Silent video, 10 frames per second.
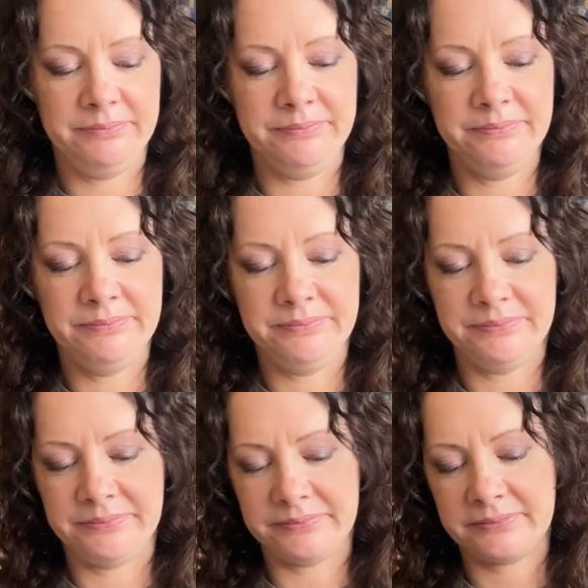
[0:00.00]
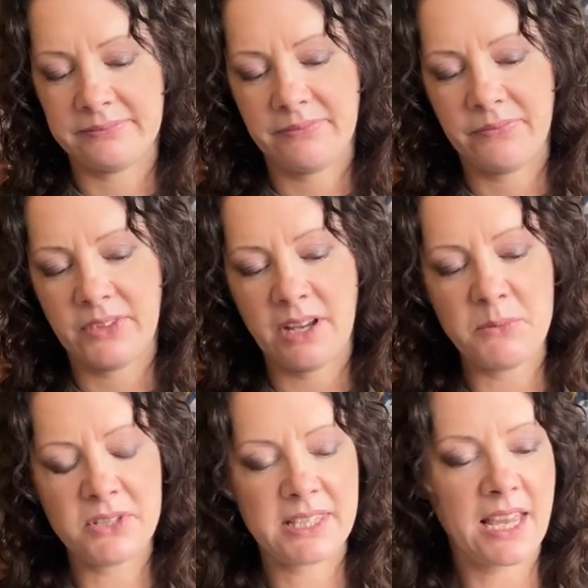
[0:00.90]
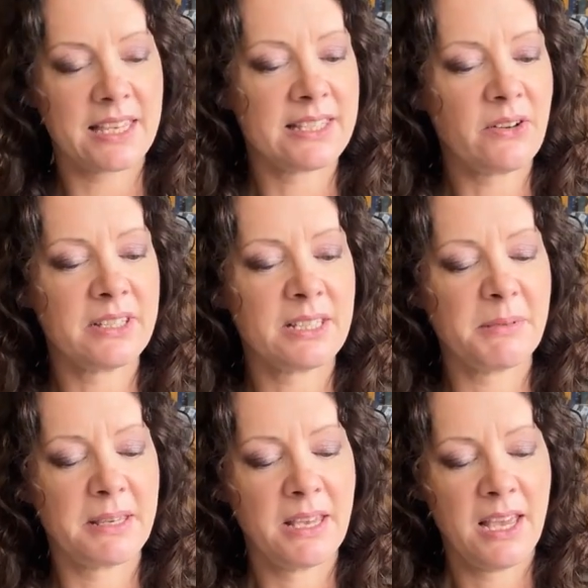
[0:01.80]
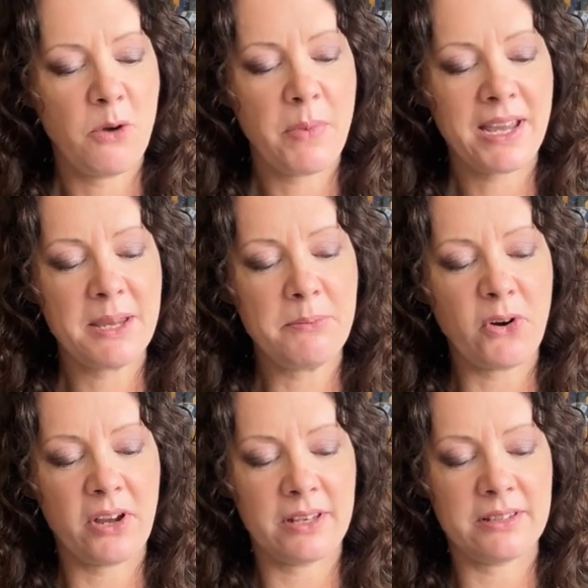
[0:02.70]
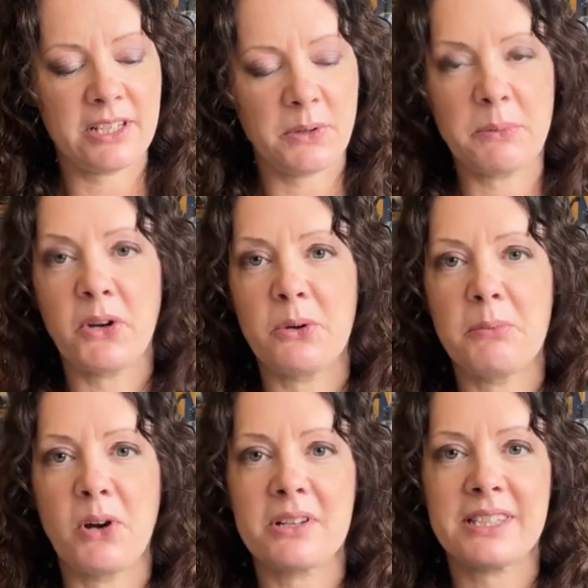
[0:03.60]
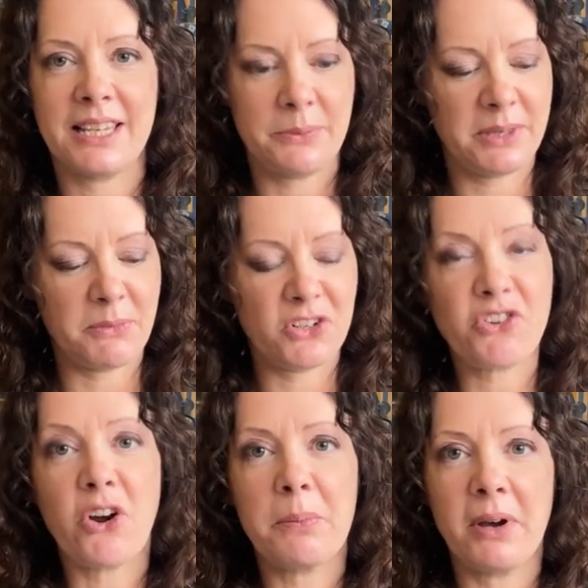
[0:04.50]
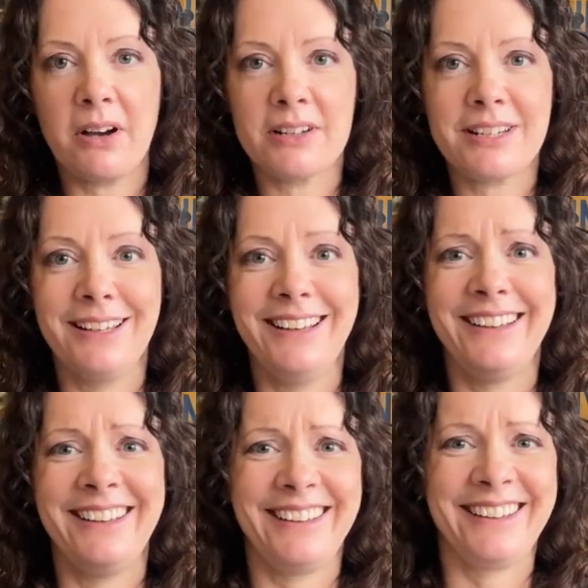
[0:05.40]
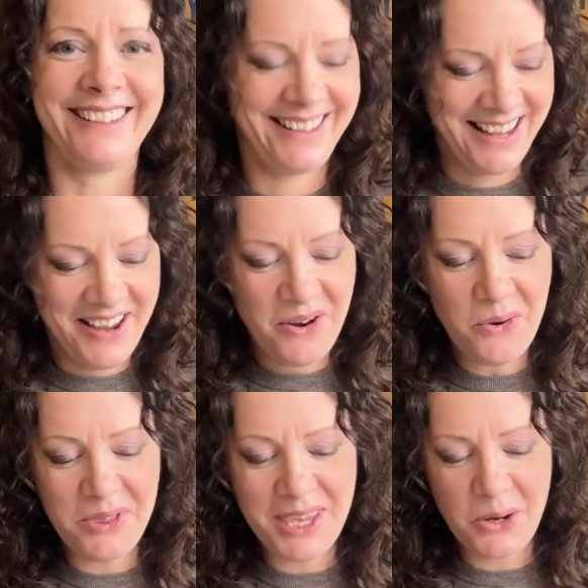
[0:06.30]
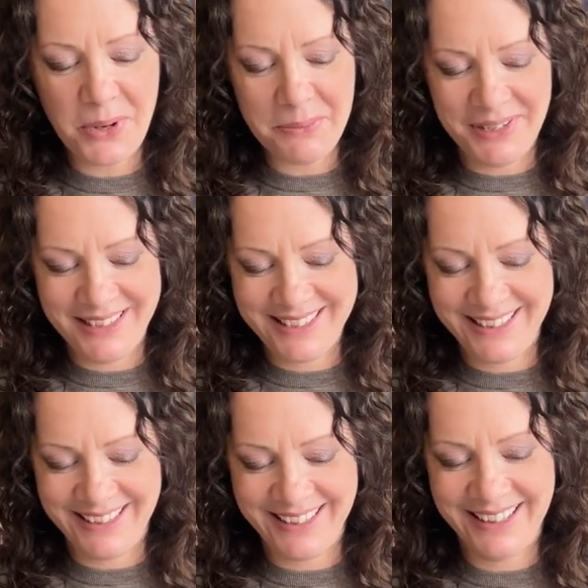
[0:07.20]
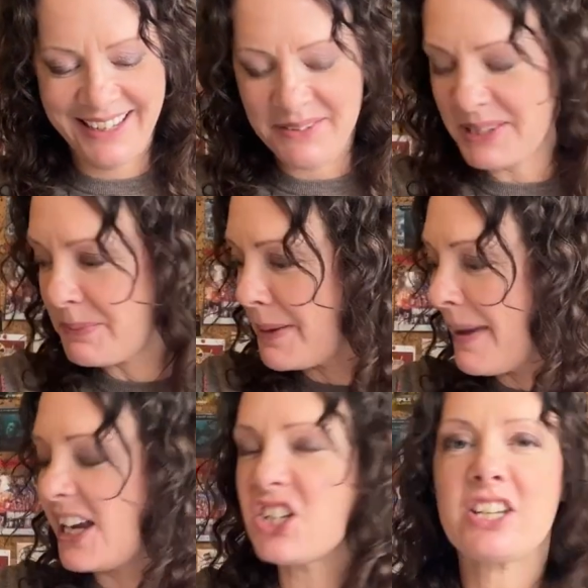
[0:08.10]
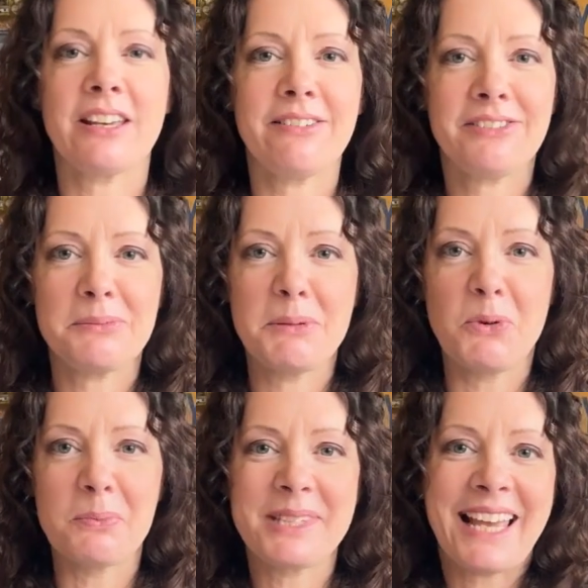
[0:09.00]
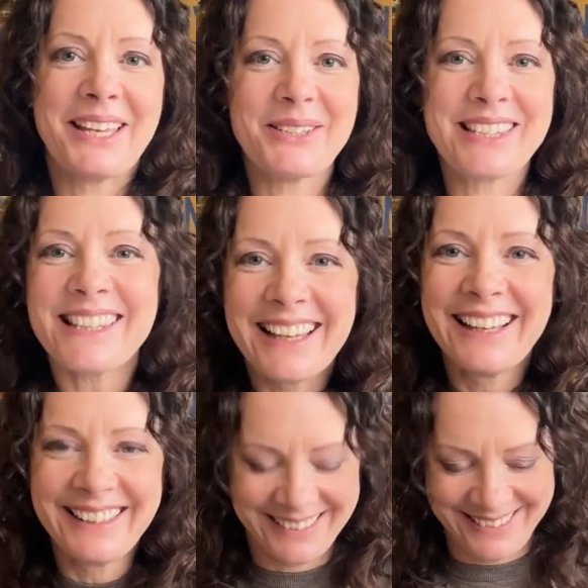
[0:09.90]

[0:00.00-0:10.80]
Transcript: I must say, it's nice to be back in Brighton doing my unboxing with my tripod. All the equipment. It's a bit makeshift at my mum's house. So